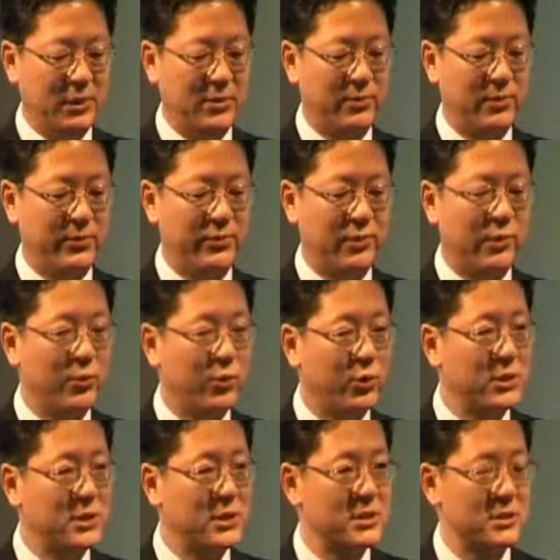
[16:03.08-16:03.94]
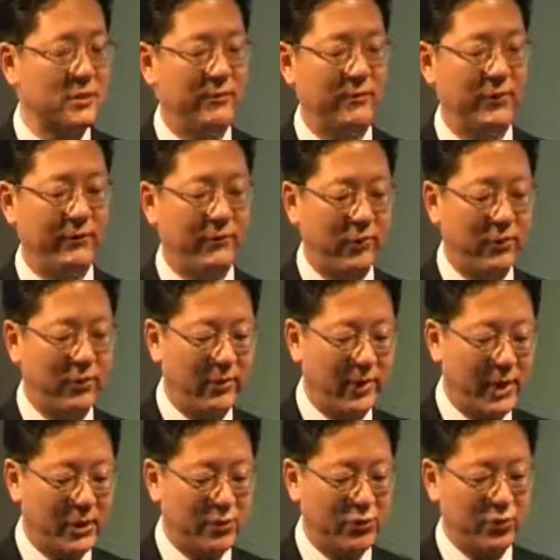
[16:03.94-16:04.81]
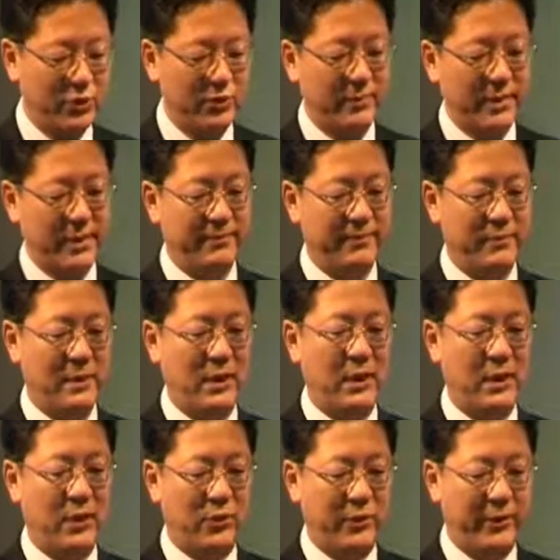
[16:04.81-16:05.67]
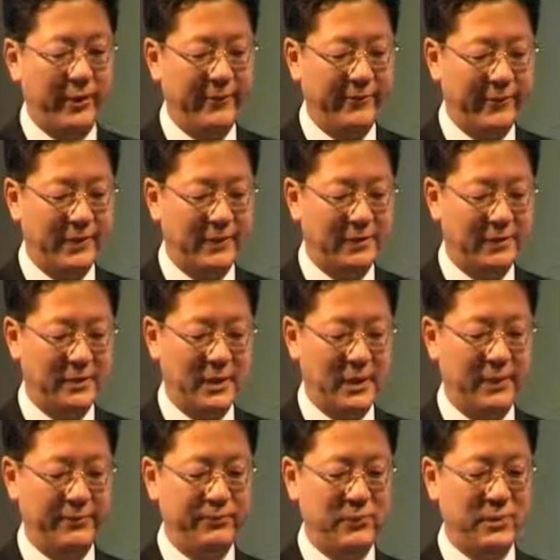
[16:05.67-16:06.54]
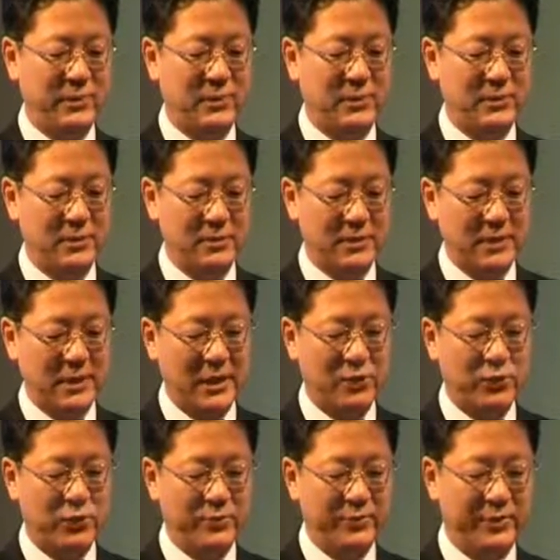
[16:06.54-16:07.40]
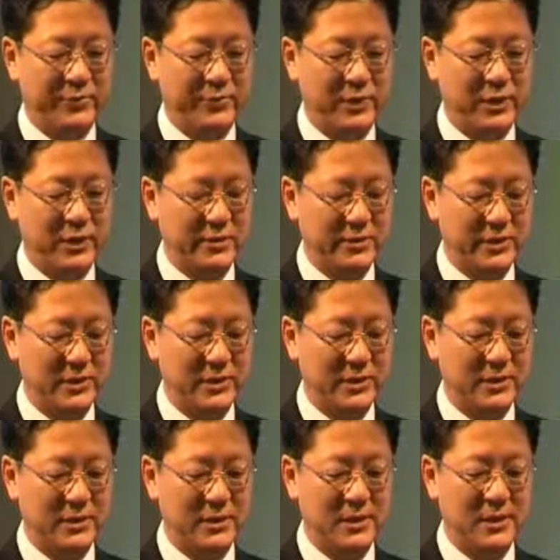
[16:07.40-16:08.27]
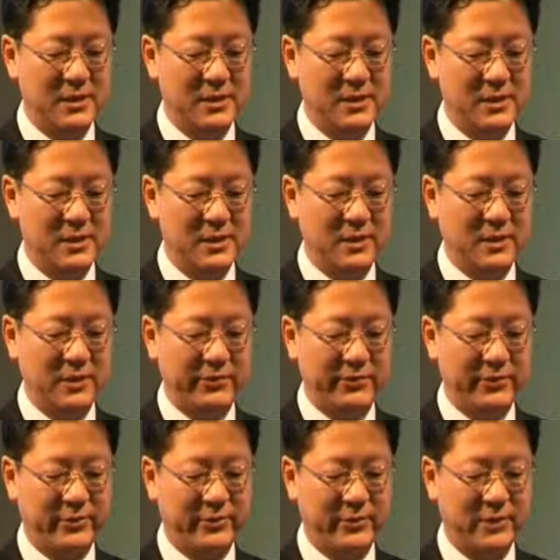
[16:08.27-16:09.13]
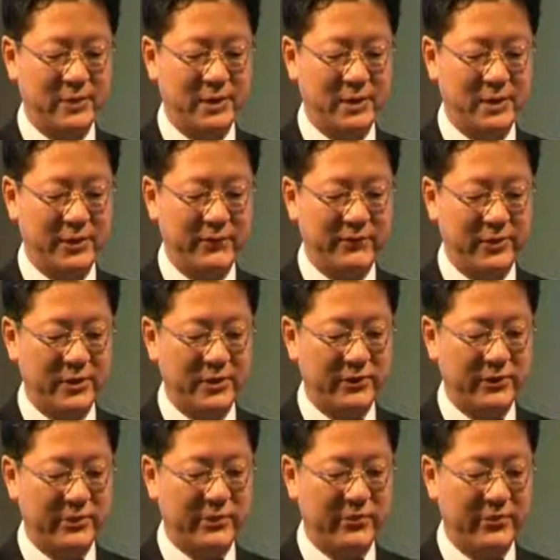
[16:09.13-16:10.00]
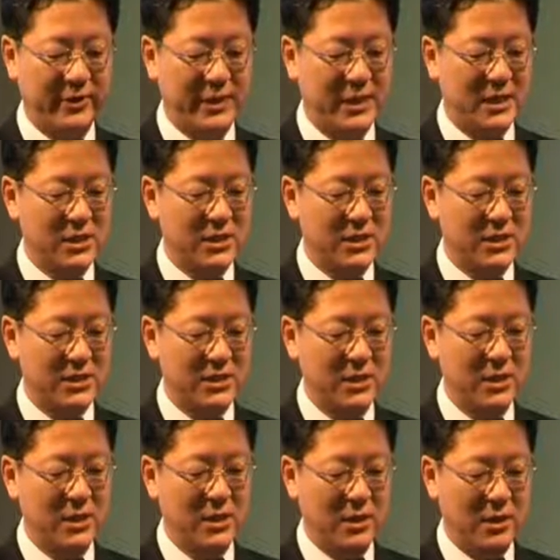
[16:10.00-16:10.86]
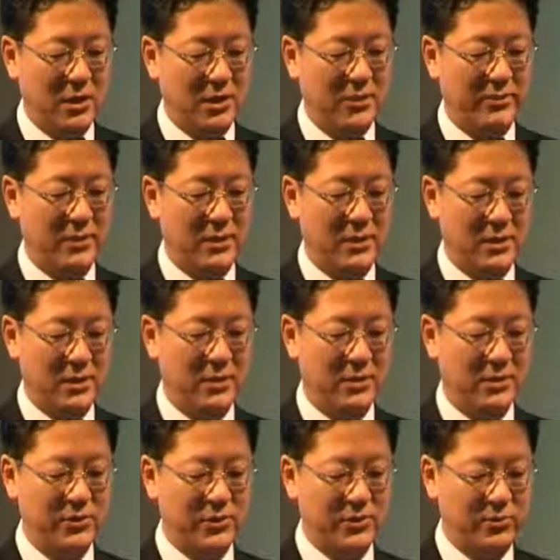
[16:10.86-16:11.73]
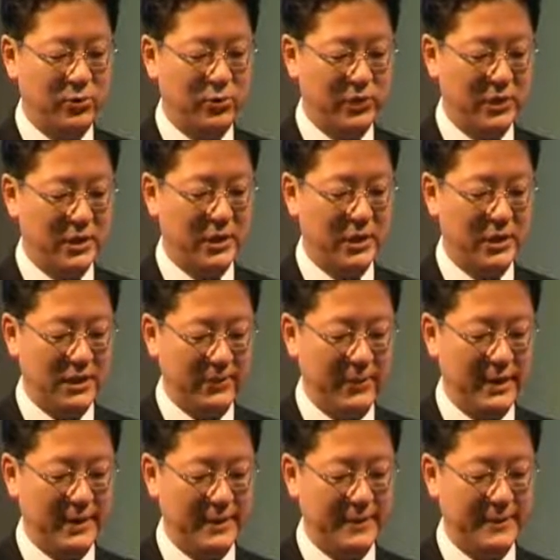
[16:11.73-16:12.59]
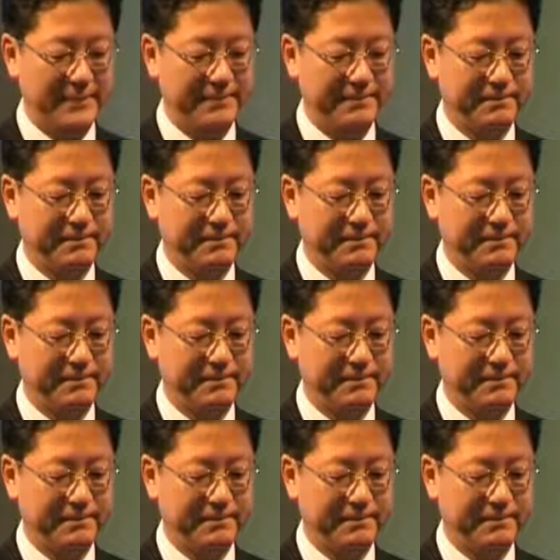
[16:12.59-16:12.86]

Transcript: of thrombosis before eculizumab. However, after eculizumab treatment, significant reduction of thrombotic event.